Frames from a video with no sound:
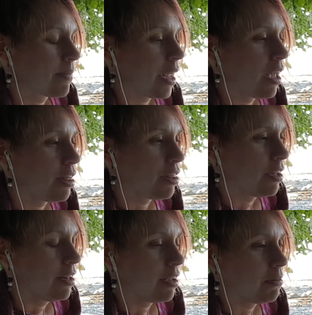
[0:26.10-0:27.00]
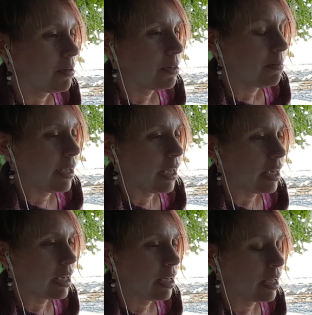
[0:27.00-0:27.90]
I thought I would
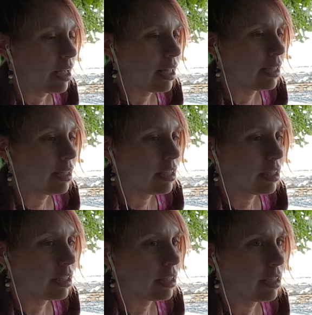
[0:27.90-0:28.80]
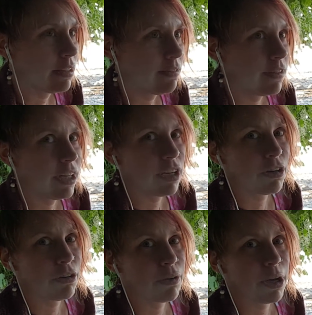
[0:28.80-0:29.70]
make a little
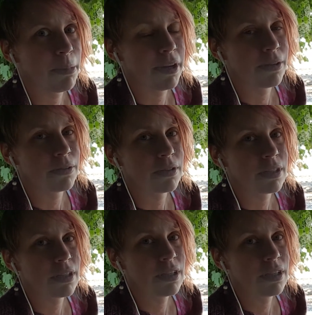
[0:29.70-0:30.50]
video about